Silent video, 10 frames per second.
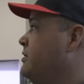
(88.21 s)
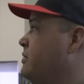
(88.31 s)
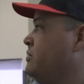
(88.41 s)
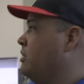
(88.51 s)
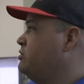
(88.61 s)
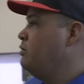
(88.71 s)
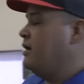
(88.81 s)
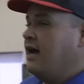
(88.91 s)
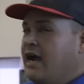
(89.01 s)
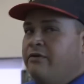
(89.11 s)
There's also
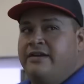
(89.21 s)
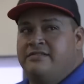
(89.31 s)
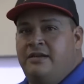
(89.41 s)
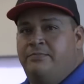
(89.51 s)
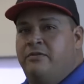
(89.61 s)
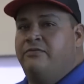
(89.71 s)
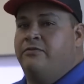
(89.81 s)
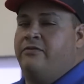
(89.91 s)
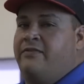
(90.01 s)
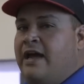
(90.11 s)
a high-rise sleeper
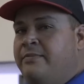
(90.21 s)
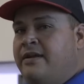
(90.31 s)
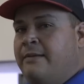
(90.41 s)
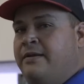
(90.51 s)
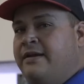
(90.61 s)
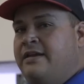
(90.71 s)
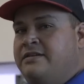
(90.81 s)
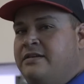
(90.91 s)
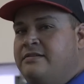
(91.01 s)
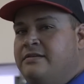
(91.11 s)
for flatbed
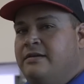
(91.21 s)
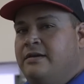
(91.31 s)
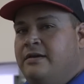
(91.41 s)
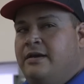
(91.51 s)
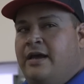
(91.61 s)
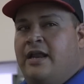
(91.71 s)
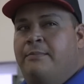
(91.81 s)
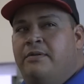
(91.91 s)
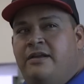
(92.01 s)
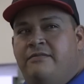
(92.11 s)
applications, and
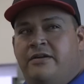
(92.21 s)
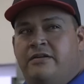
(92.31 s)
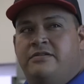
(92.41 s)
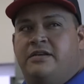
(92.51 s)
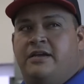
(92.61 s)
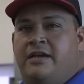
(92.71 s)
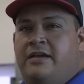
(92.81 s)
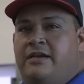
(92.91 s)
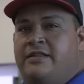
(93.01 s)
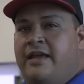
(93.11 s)
I believe there's
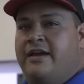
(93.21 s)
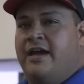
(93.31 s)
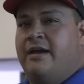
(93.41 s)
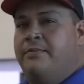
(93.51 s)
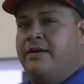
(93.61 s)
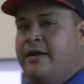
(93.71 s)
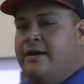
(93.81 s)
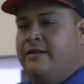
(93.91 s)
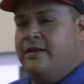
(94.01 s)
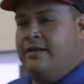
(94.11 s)
a day cab
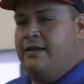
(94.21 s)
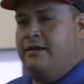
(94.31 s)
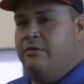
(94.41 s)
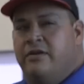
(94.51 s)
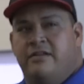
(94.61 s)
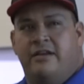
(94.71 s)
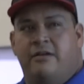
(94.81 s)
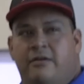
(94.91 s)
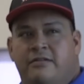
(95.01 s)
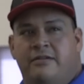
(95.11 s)
and a, what do they
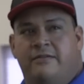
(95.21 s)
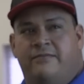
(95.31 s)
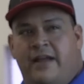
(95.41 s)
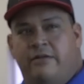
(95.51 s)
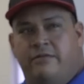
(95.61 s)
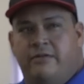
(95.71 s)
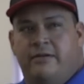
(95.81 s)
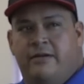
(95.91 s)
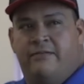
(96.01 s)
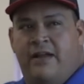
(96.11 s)
call the flat
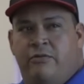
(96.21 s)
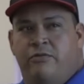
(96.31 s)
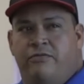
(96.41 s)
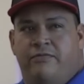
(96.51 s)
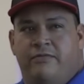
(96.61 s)
roof?